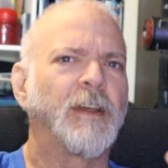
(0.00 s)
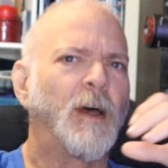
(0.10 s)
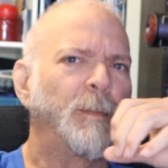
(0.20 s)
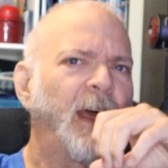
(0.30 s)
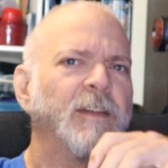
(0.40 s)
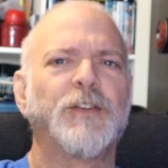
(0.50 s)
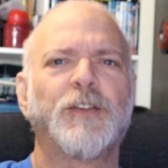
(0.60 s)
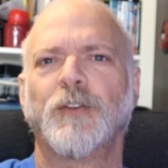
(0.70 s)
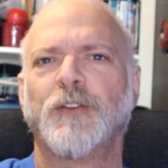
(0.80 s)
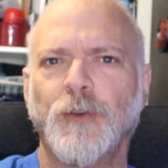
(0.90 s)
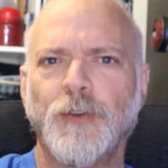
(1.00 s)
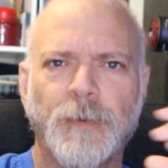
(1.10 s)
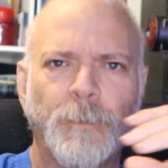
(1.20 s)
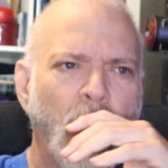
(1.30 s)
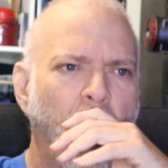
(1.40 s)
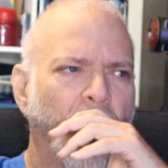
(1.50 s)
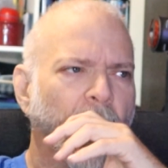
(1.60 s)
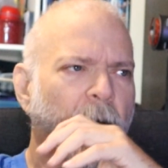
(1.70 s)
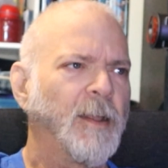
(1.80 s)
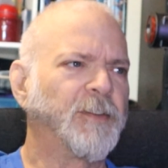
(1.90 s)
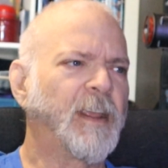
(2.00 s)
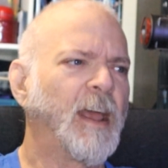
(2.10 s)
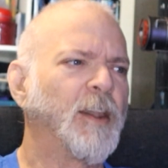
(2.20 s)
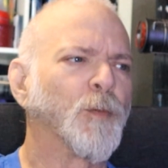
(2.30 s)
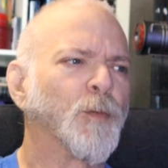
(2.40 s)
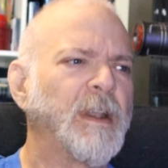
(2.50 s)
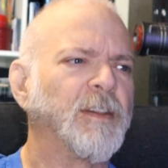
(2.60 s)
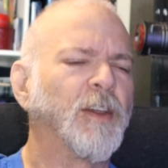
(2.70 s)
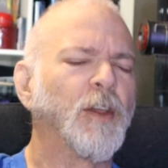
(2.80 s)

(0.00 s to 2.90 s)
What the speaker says: the combat if you so choose. It's kind of written to